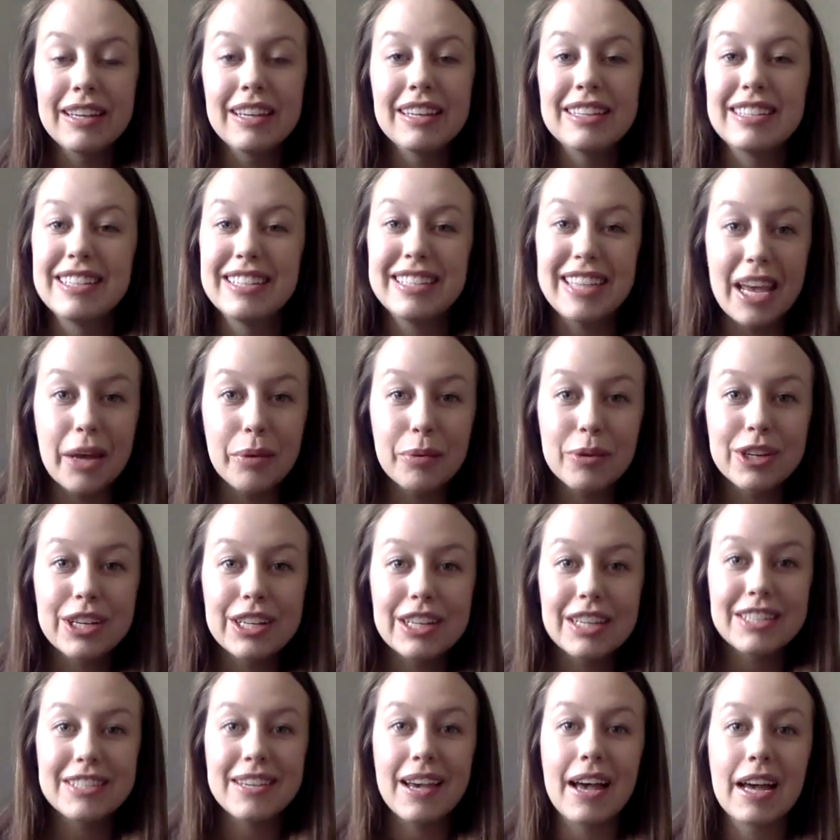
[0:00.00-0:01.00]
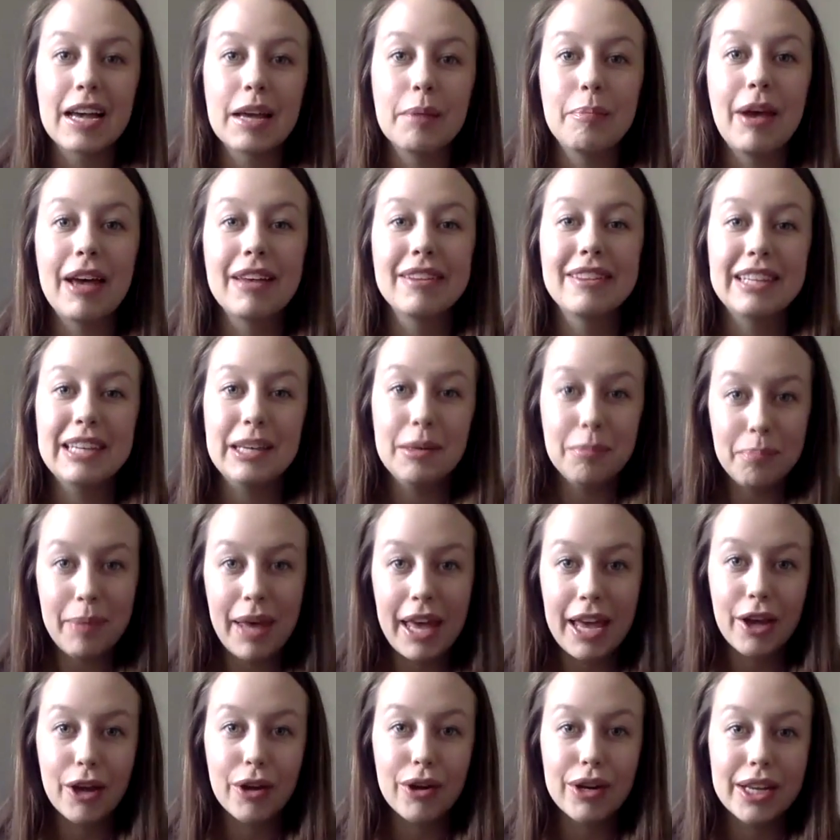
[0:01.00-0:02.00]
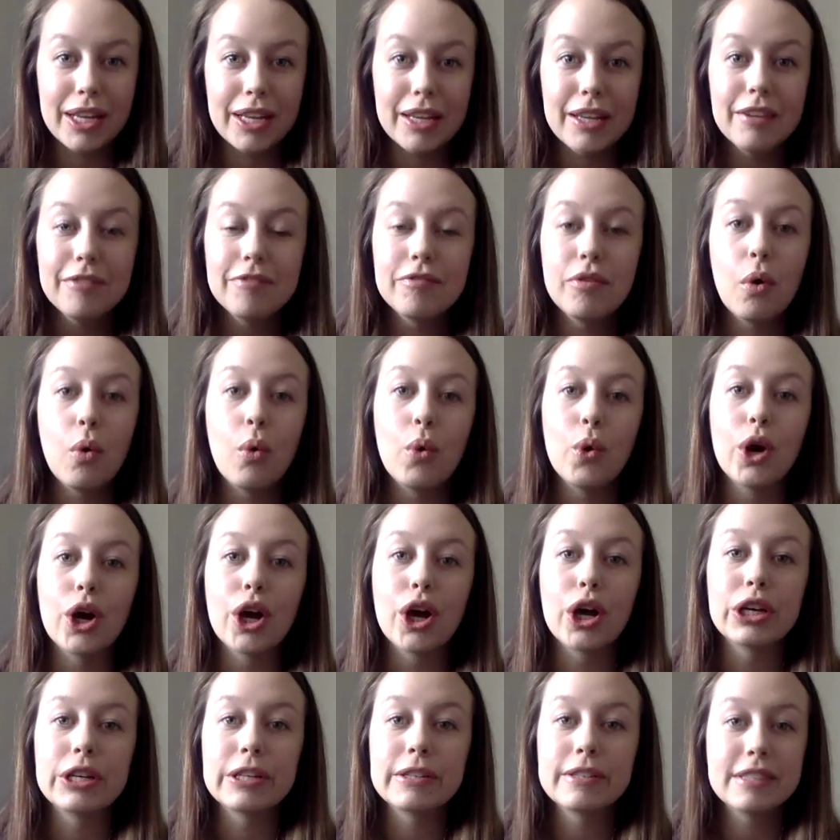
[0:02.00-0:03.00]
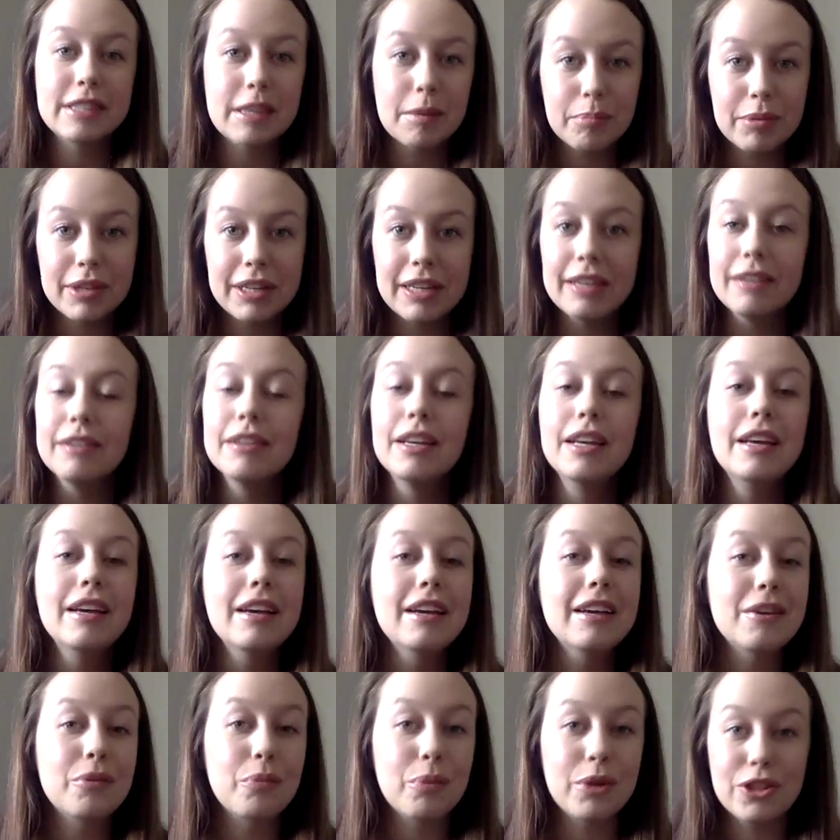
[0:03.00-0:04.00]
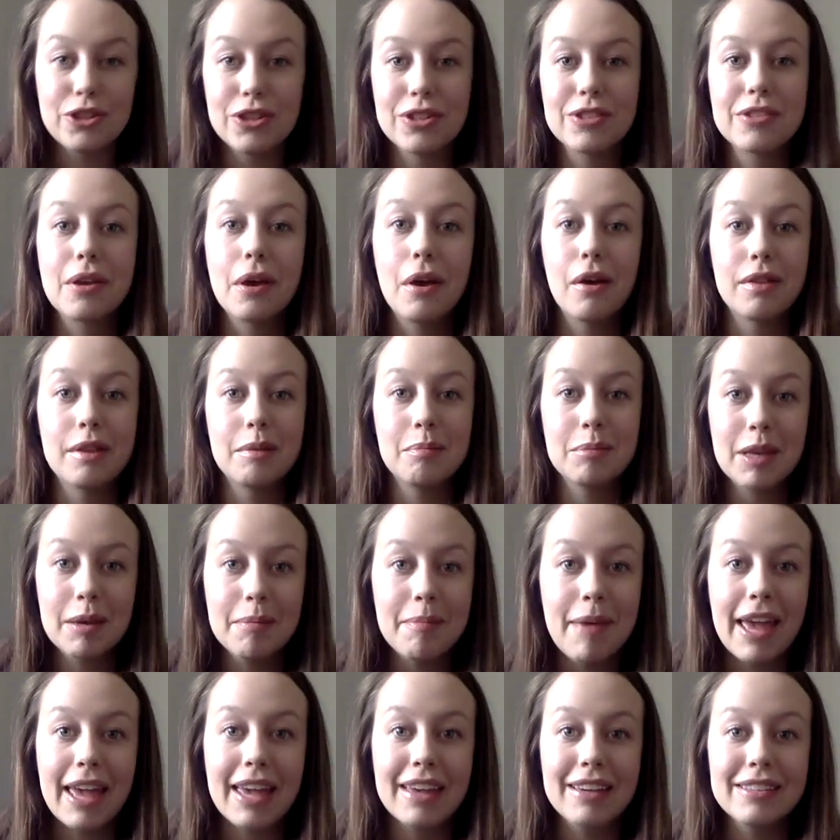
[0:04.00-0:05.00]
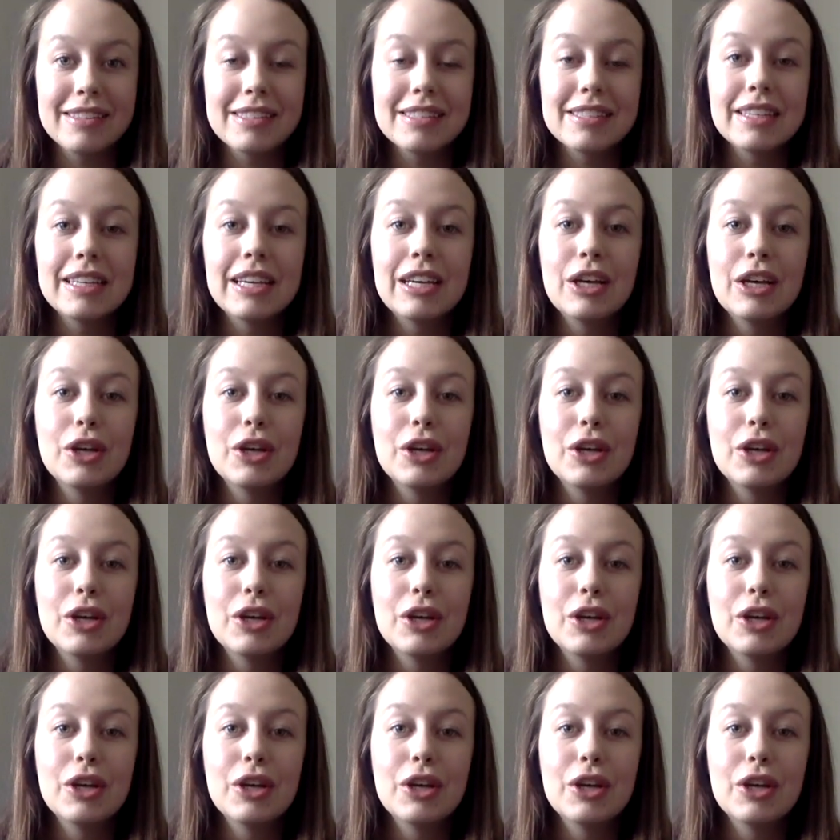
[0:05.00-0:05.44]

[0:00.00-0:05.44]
Today we're going to talk about the imperative, or simply we just call them commands.